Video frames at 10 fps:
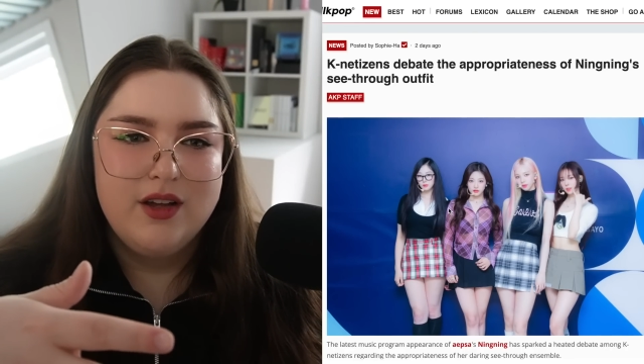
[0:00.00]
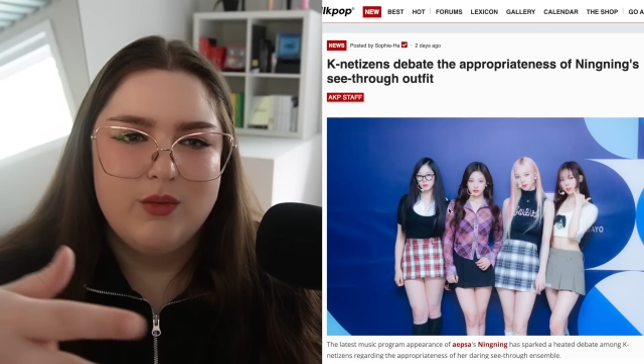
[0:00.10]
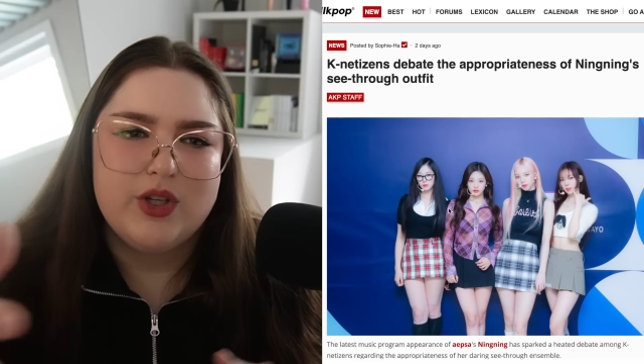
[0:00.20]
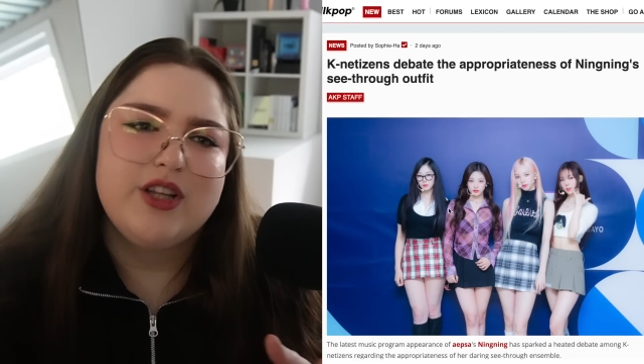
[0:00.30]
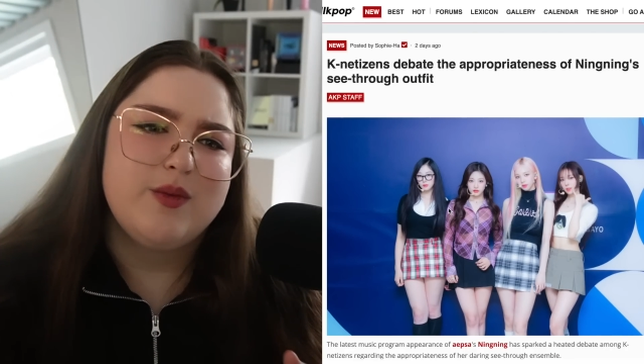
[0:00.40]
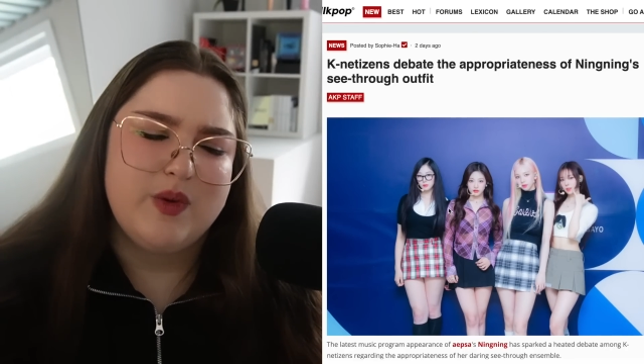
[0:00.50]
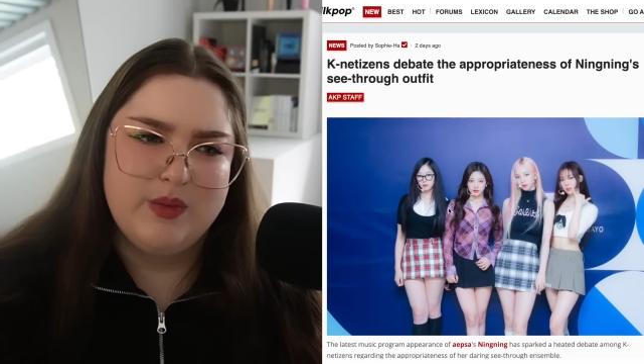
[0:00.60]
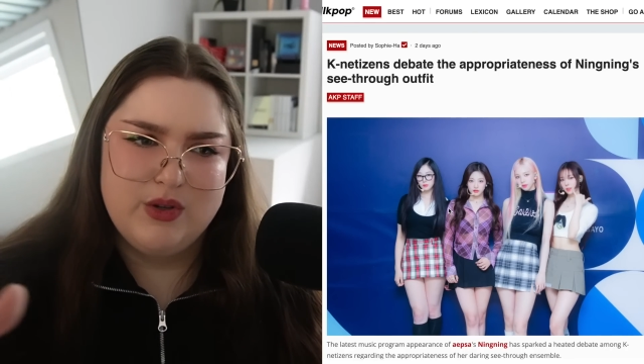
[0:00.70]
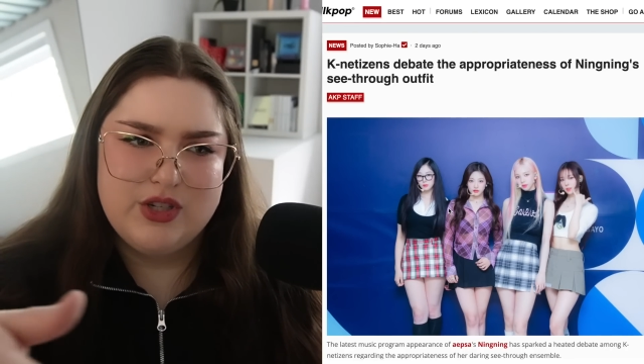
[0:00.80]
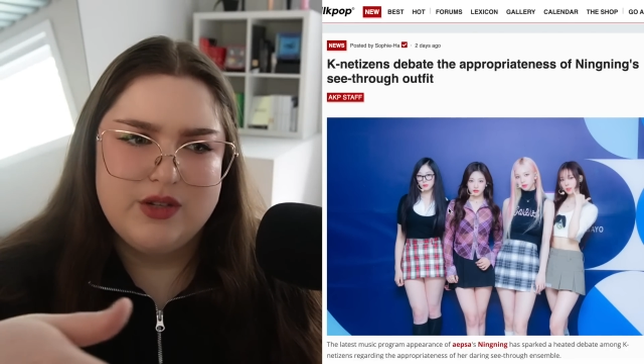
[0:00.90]
well, not the
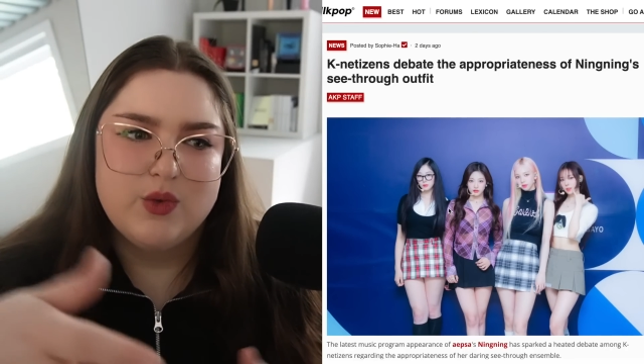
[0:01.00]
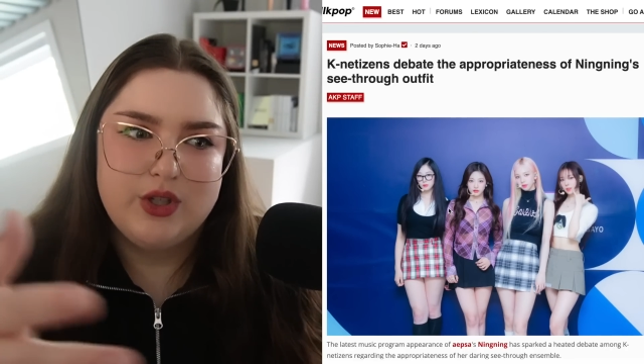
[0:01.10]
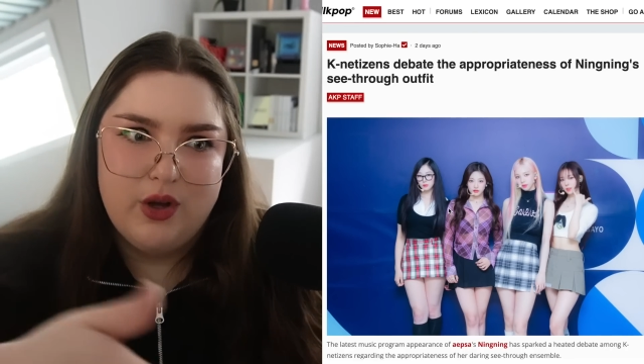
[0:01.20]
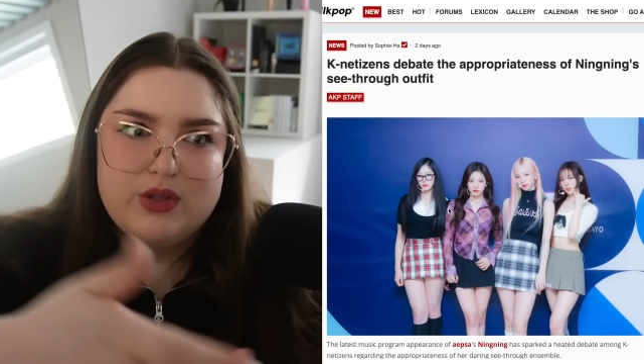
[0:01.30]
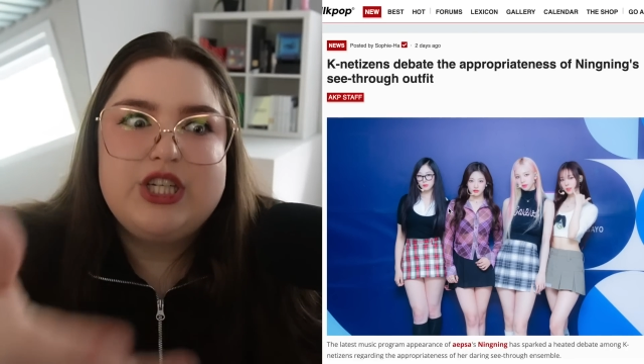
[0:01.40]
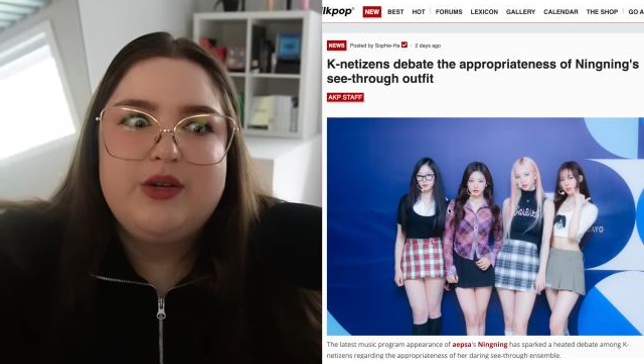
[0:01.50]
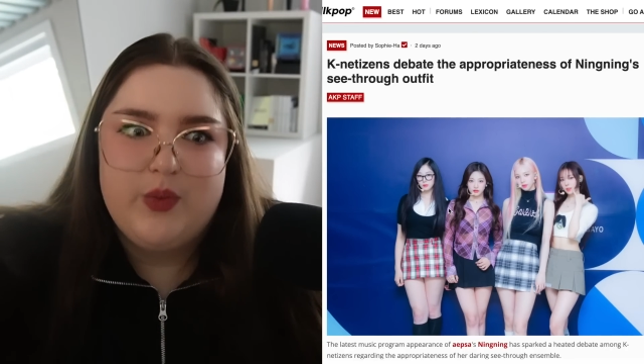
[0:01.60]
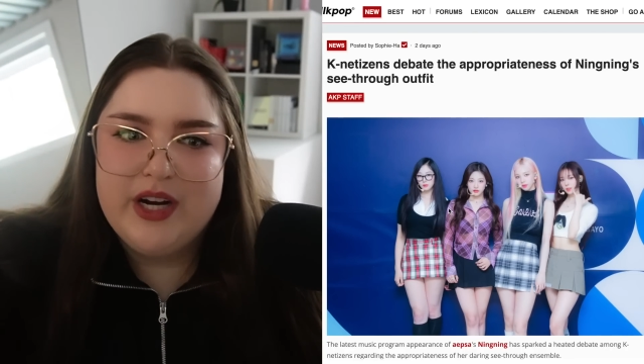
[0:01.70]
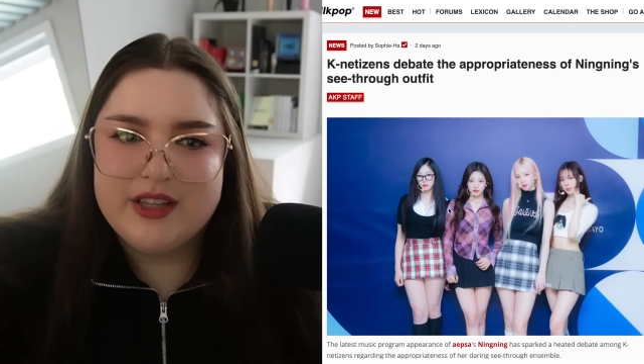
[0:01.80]
promotion. Well, no, she didn't wear